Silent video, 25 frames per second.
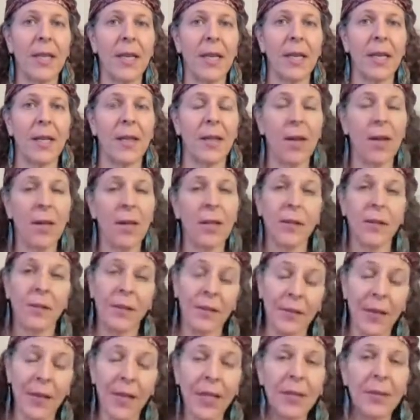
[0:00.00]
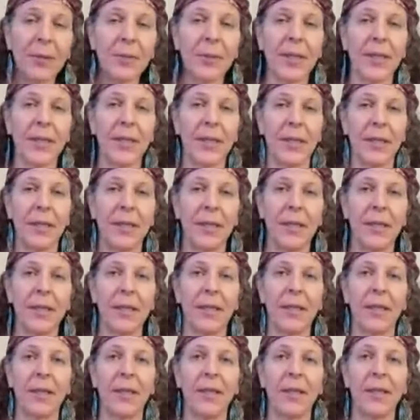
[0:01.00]
like loss of environment,
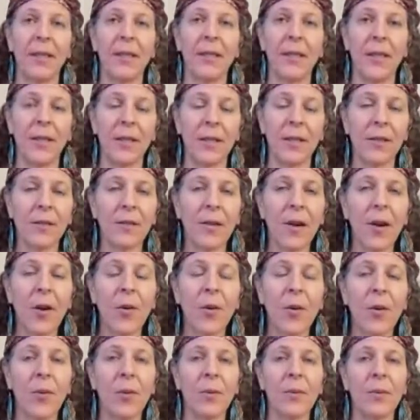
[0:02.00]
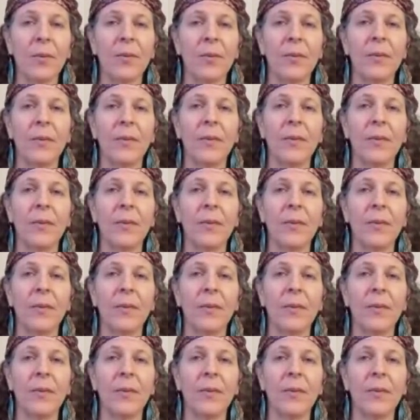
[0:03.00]
loss of home,